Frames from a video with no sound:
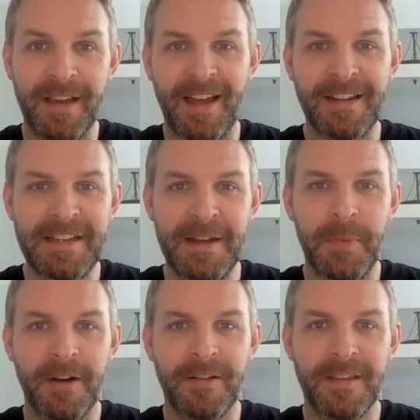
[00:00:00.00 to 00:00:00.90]
the
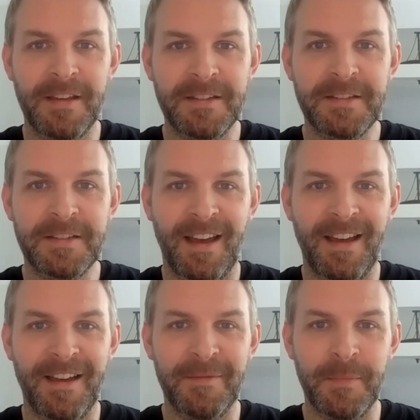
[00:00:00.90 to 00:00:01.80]
content part of this
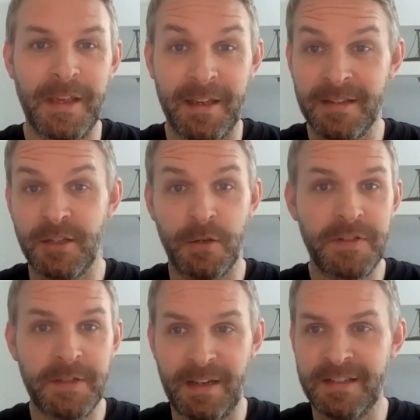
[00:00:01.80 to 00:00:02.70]
because you've
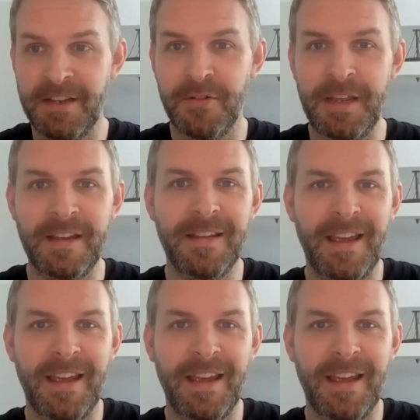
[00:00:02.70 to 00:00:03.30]
seen Tony